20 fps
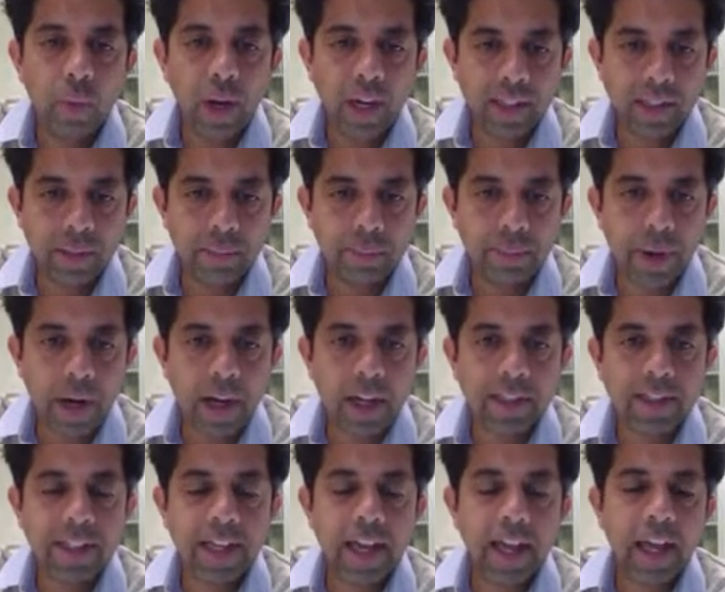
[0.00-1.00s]
works in
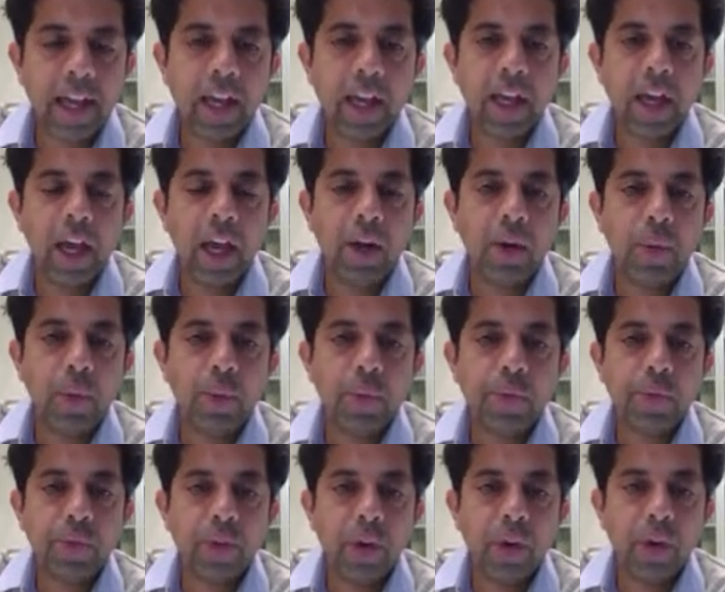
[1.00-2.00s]
biotech and
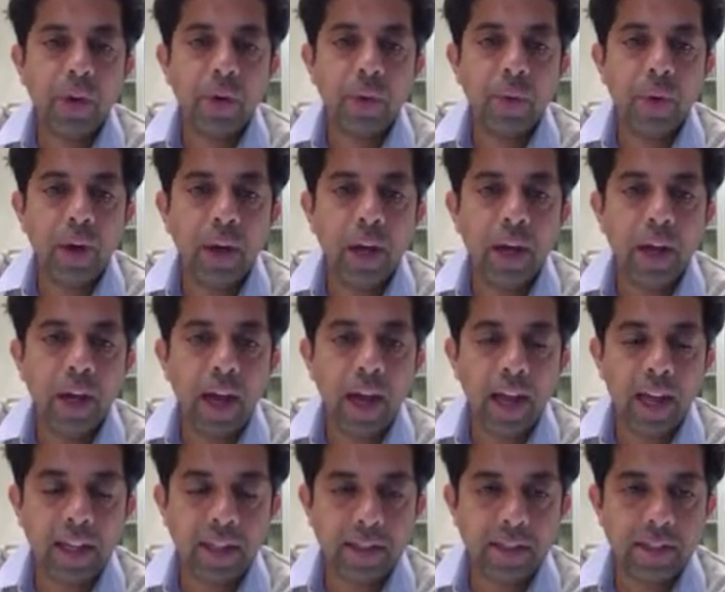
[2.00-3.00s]
also uh,
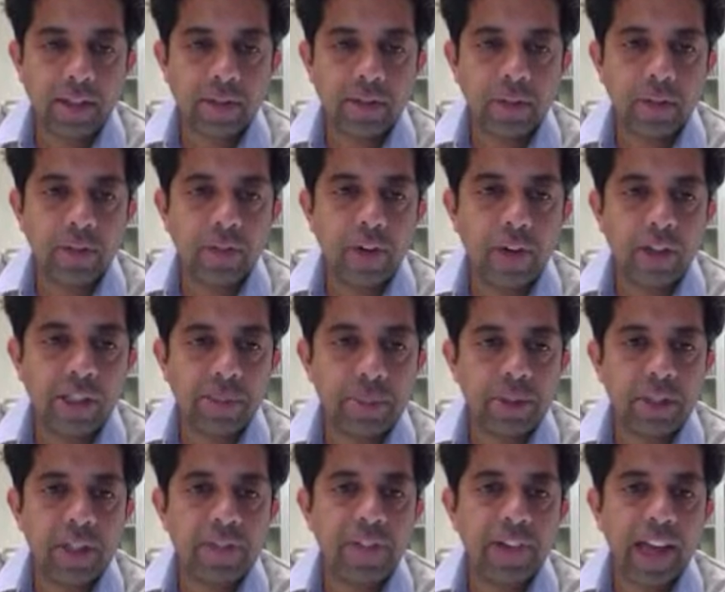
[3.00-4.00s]
has very
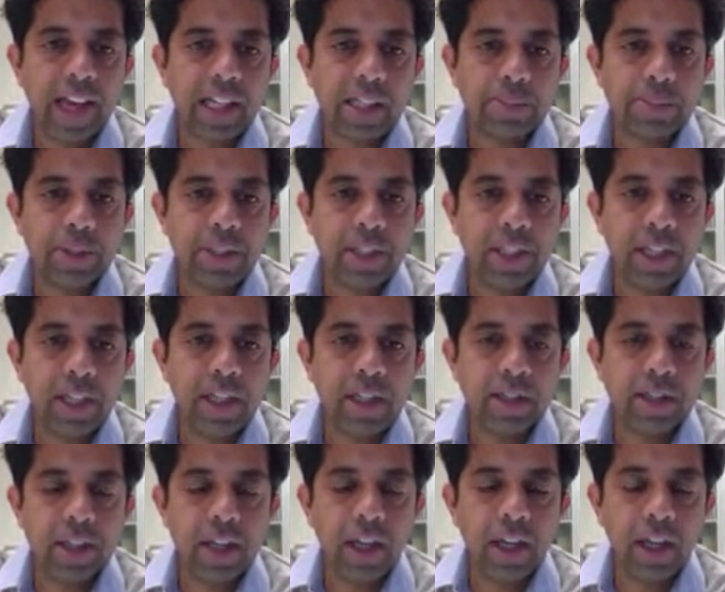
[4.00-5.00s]
specific
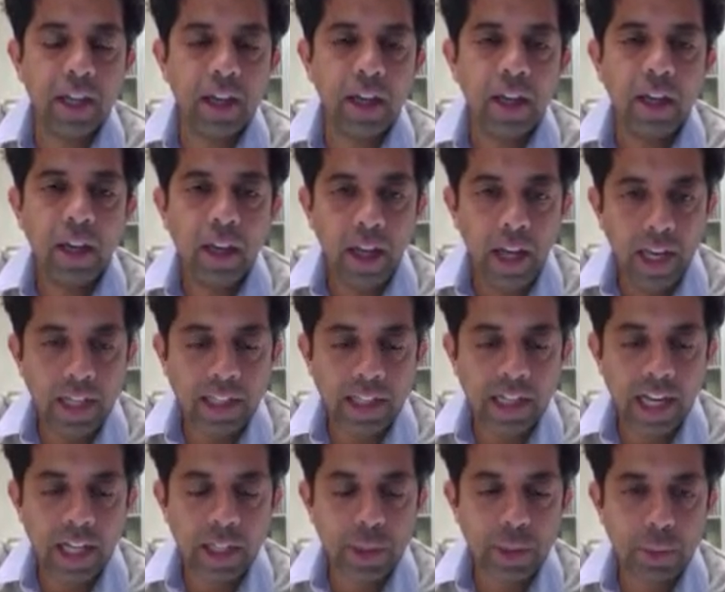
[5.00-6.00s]
expertise in
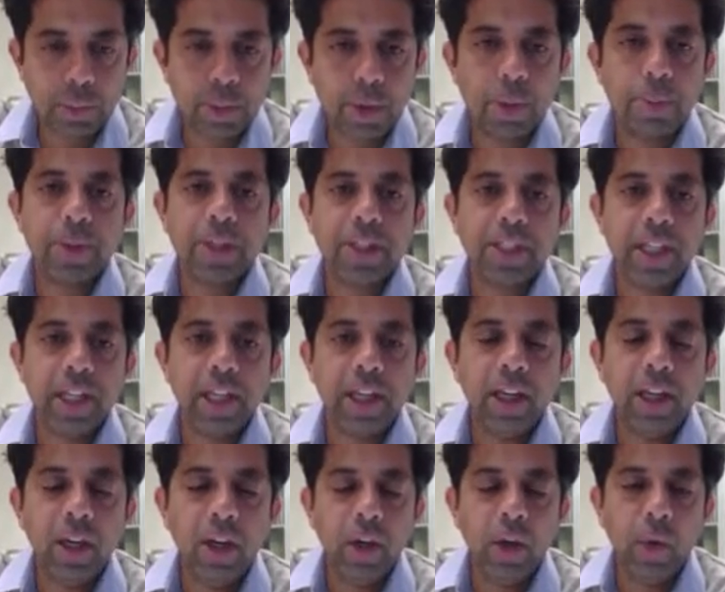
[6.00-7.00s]
intellectual
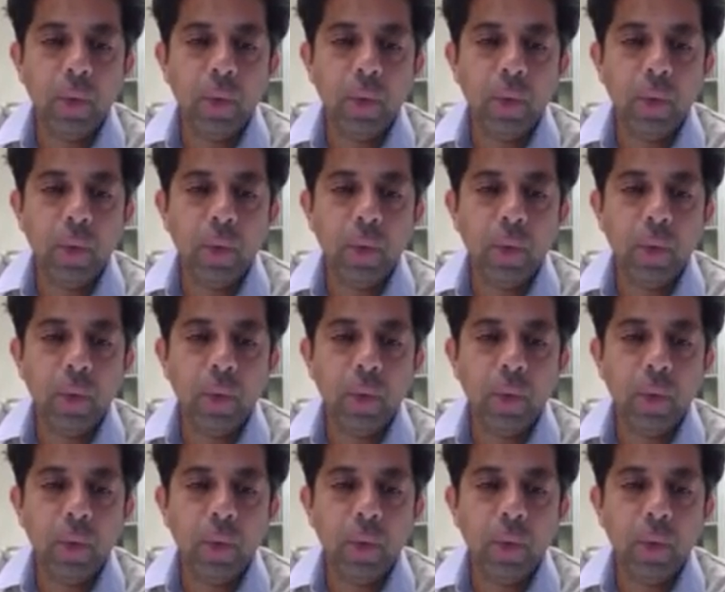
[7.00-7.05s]
property